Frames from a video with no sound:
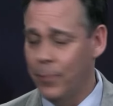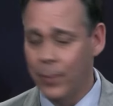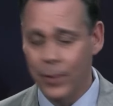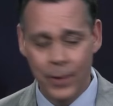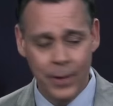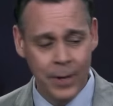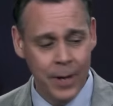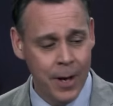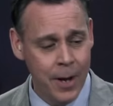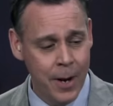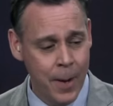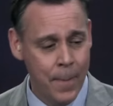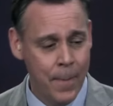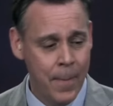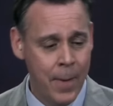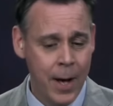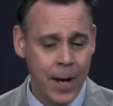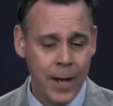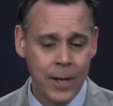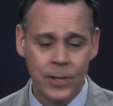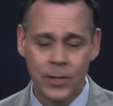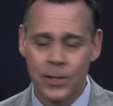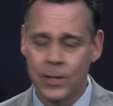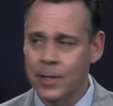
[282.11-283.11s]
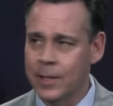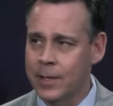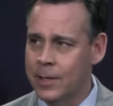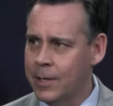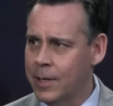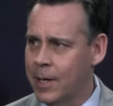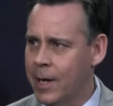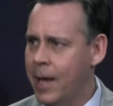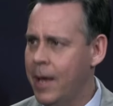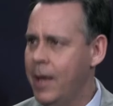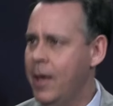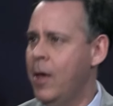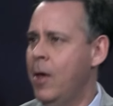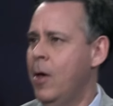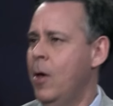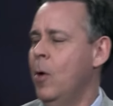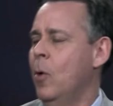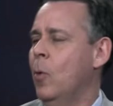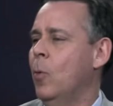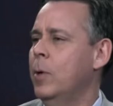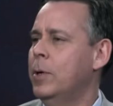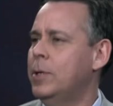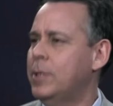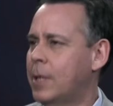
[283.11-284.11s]
building on it modestly today.
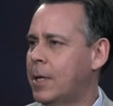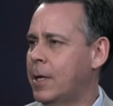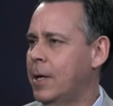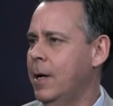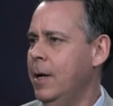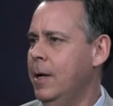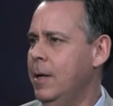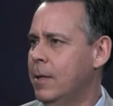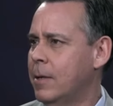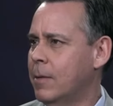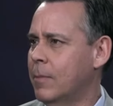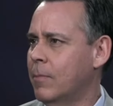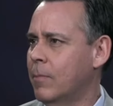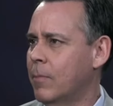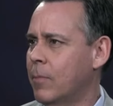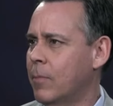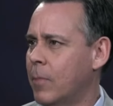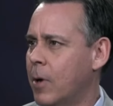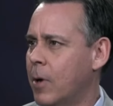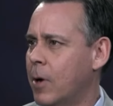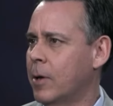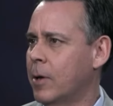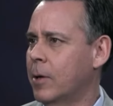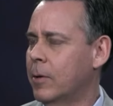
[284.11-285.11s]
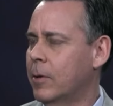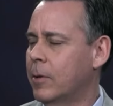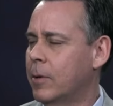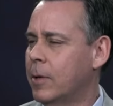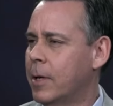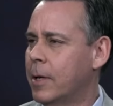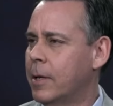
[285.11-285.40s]
What does the Canadian market look like?